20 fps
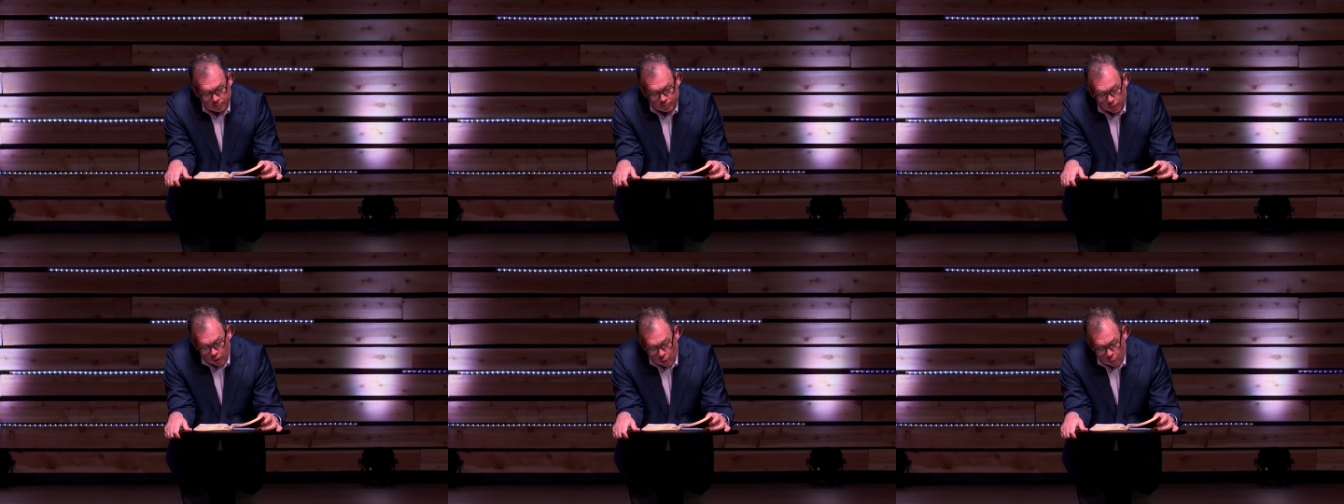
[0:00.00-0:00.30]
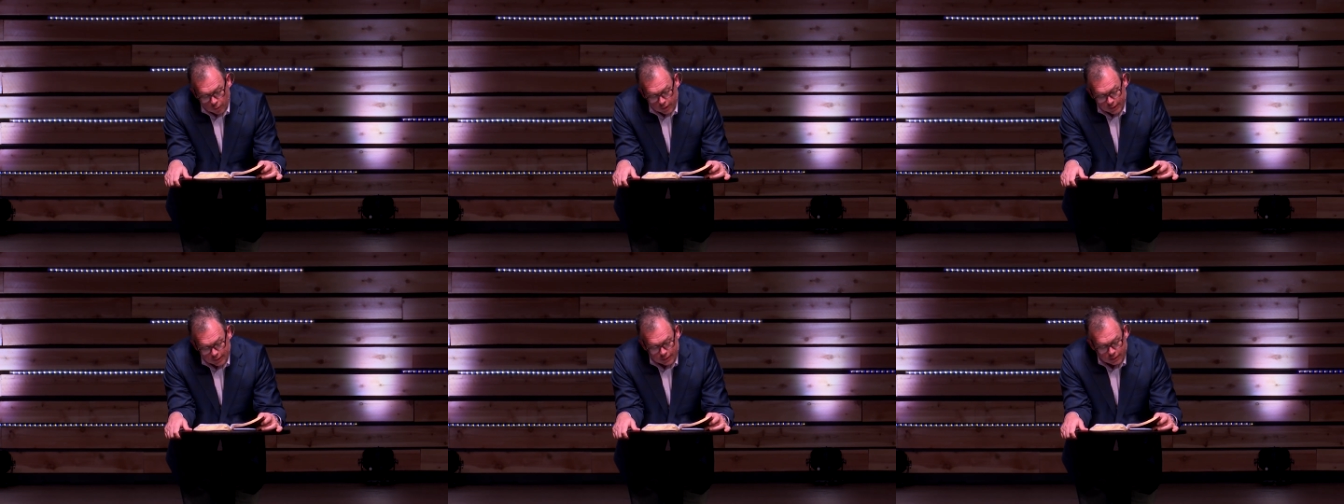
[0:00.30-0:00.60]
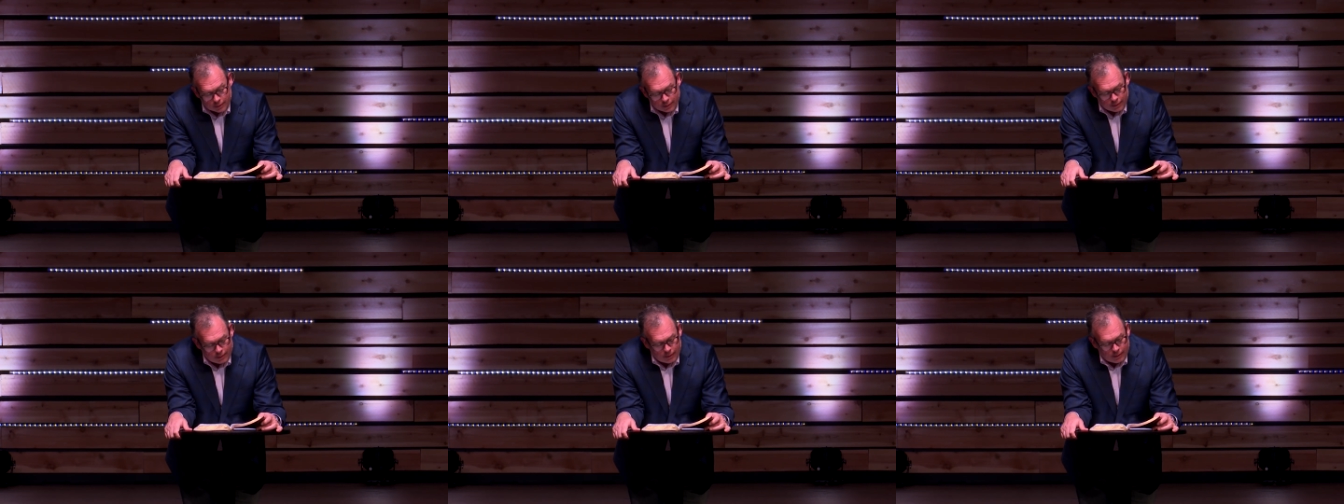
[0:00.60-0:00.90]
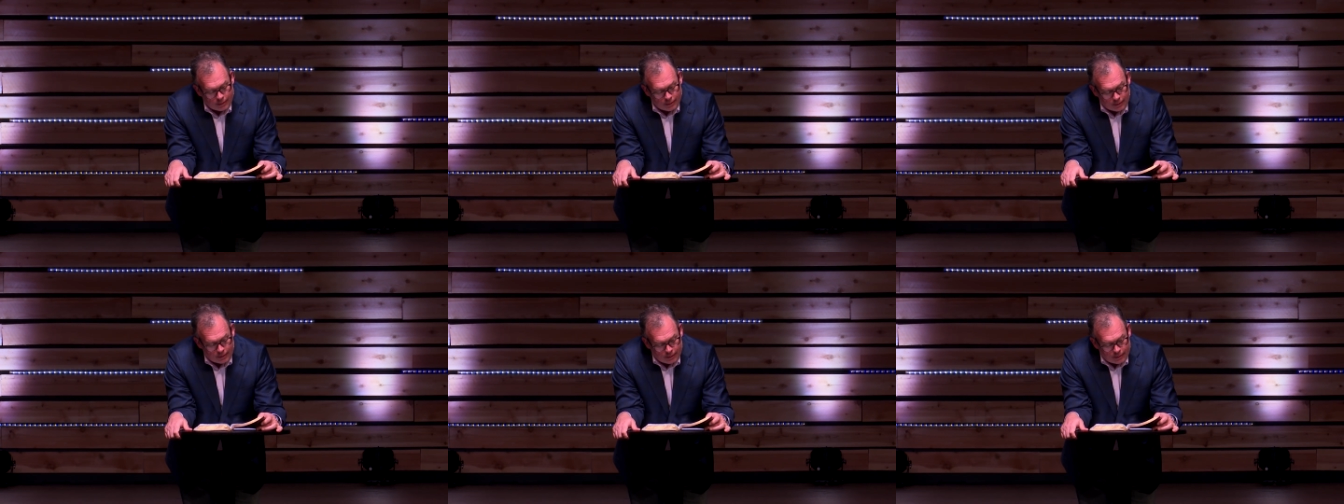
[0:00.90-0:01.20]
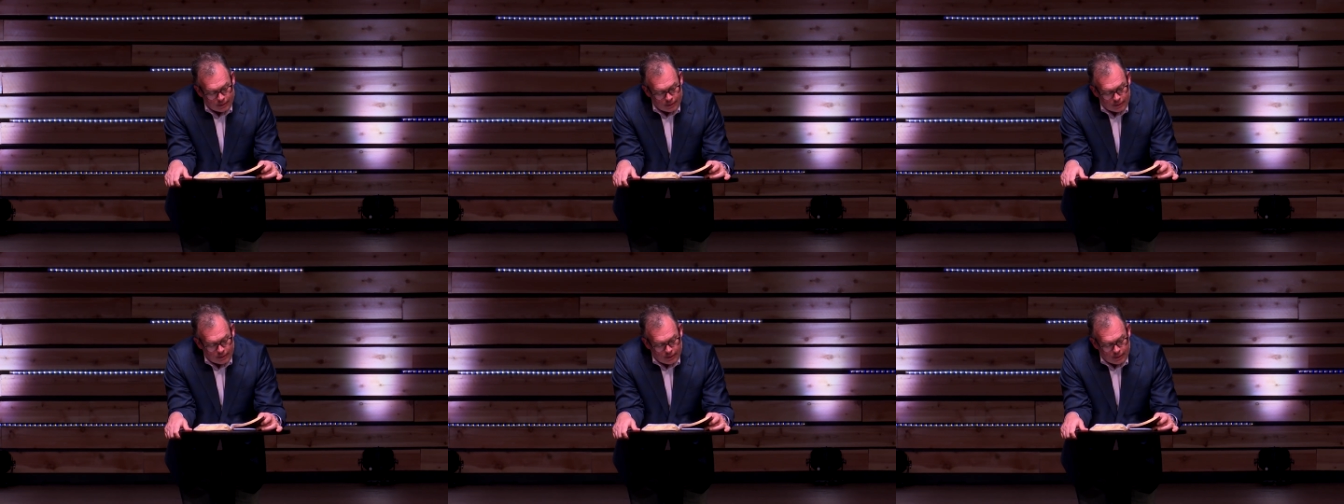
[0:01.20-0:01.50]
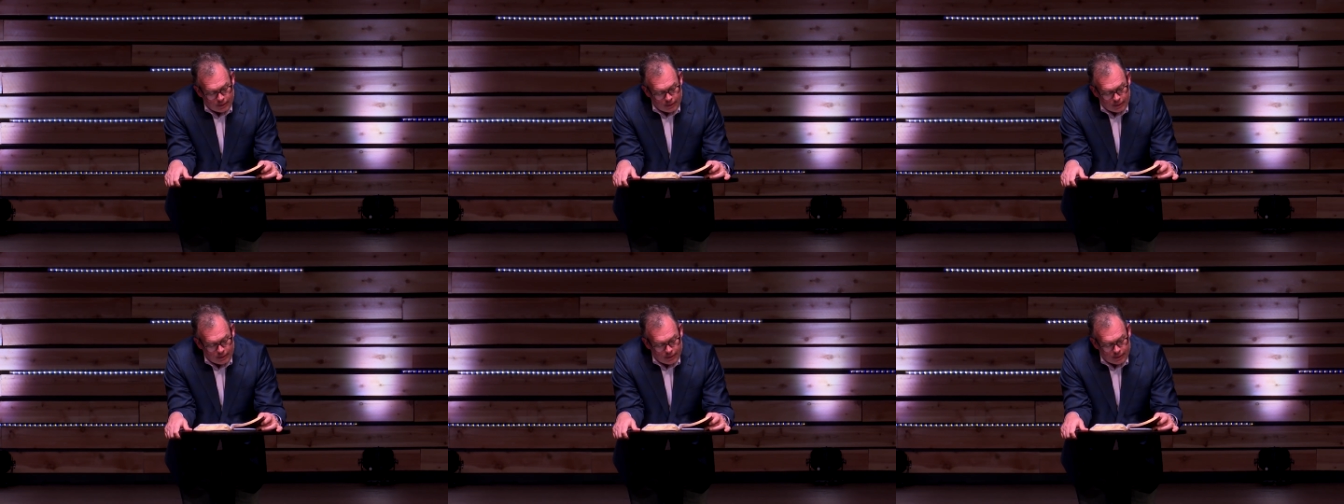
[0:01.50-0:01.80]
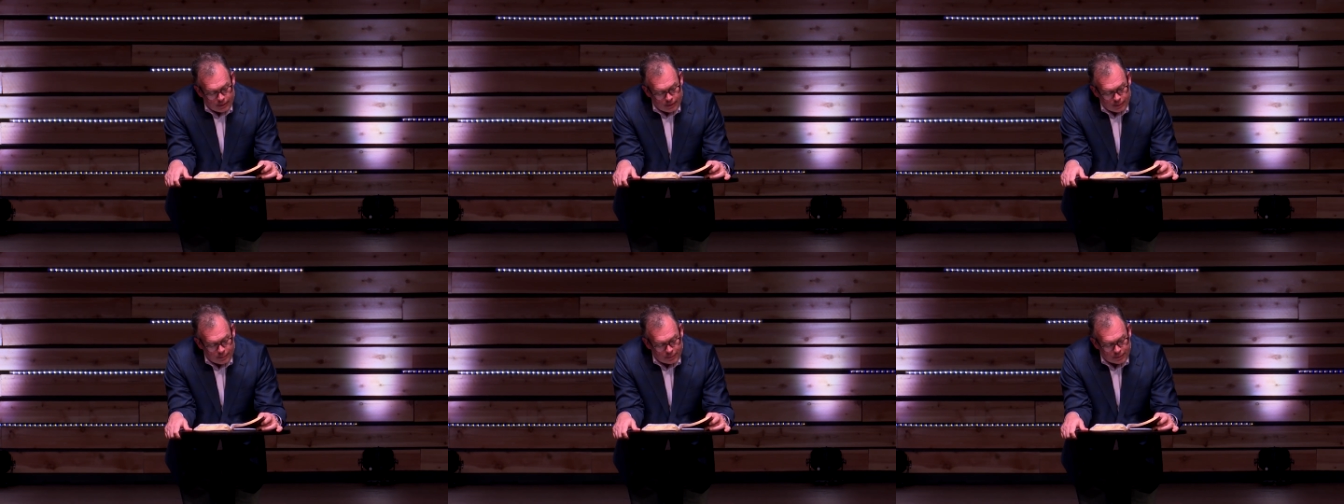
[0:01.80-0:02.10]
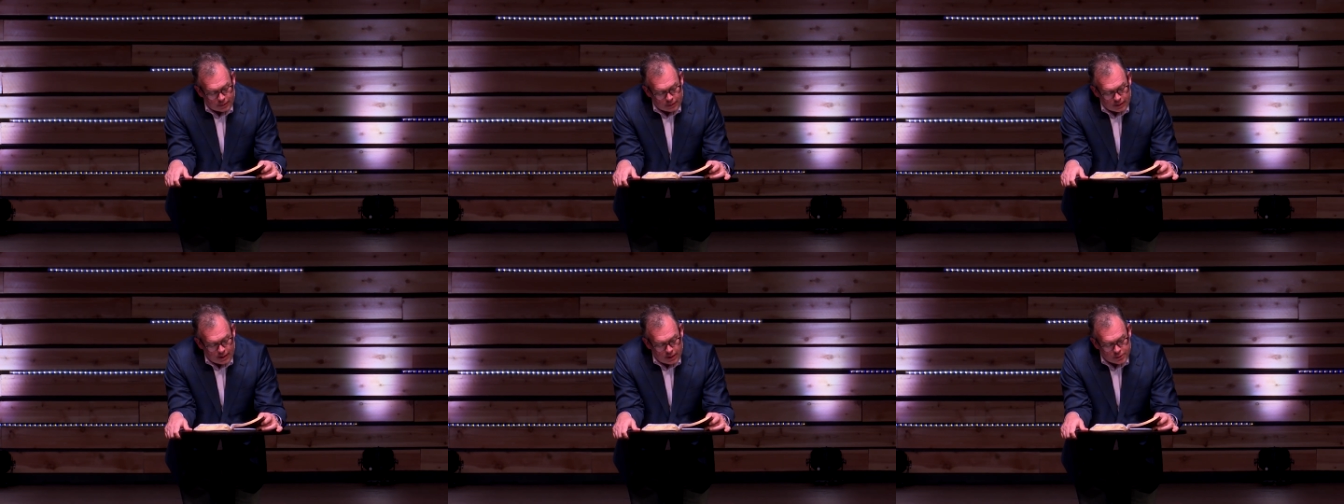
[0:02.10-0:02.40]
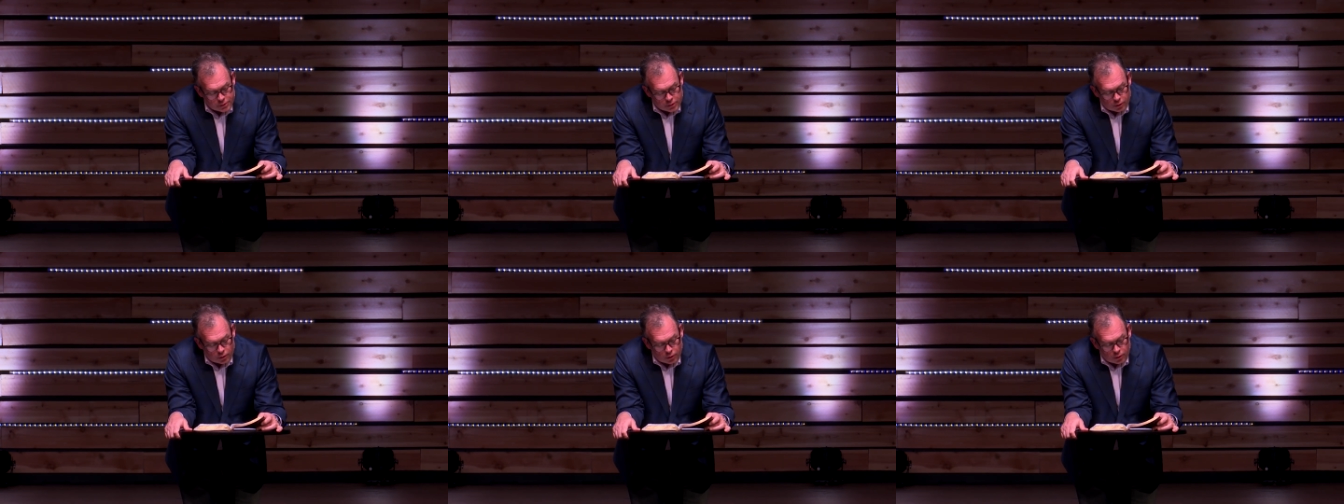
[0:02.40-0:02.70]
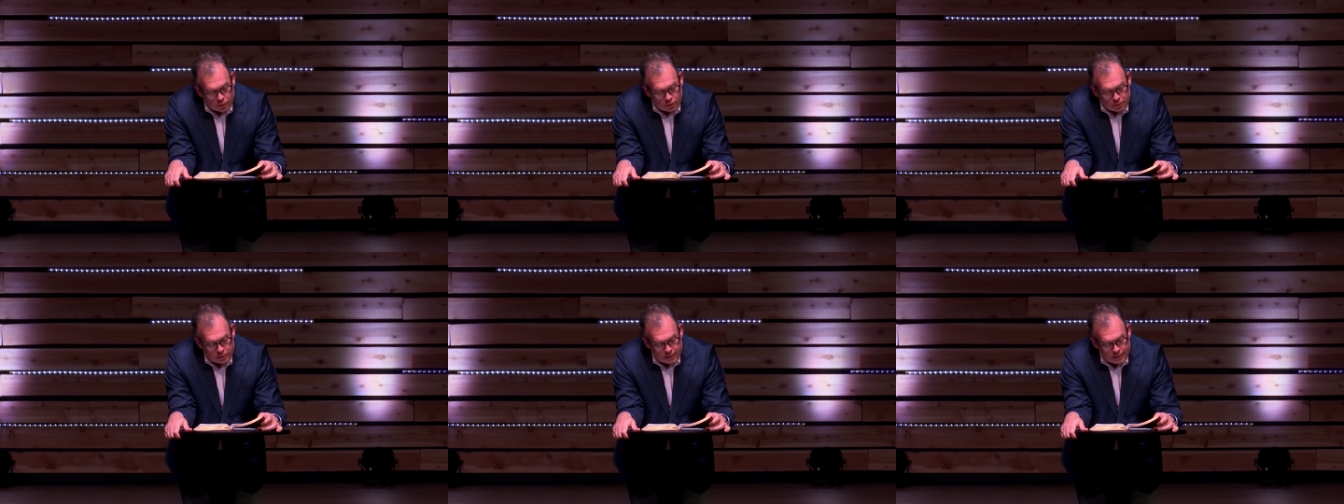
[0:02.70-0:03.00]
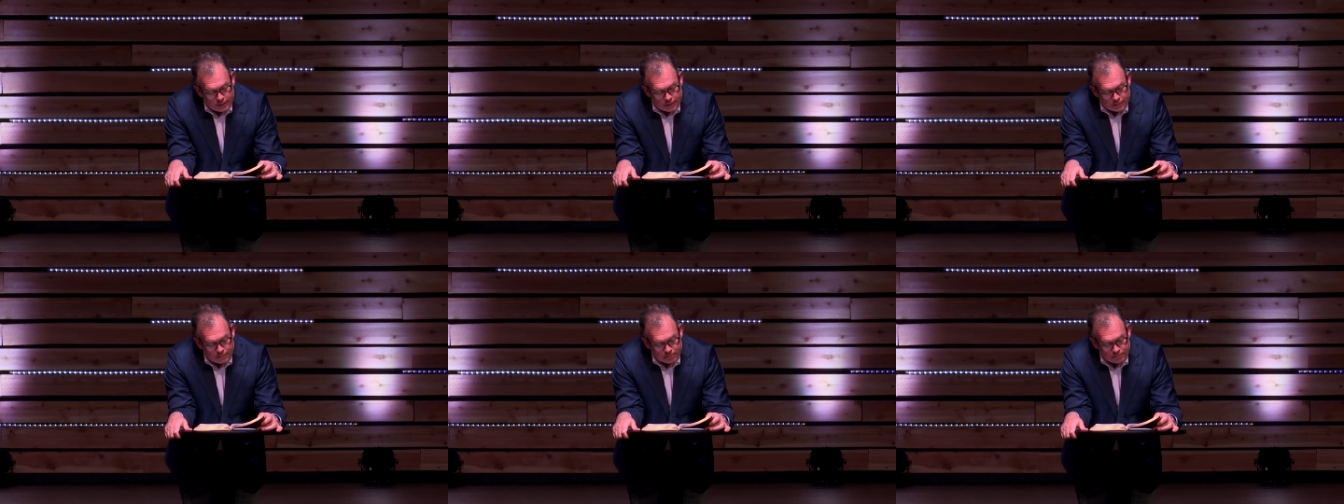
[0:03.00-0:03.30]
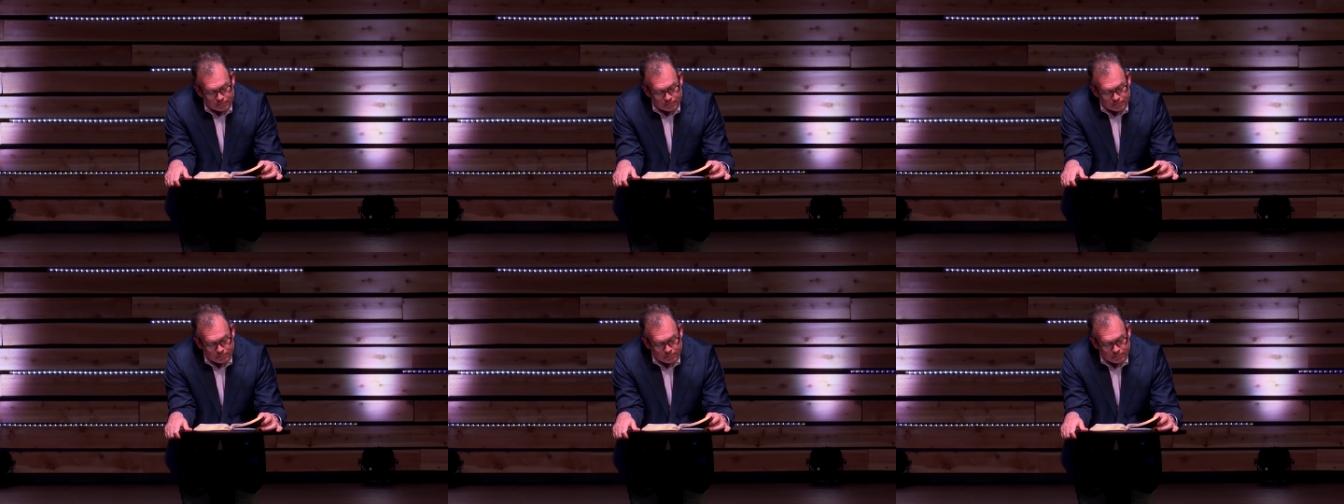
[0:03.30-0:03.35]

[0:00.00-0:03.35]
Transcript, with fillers: blowing. When Elijah heard it,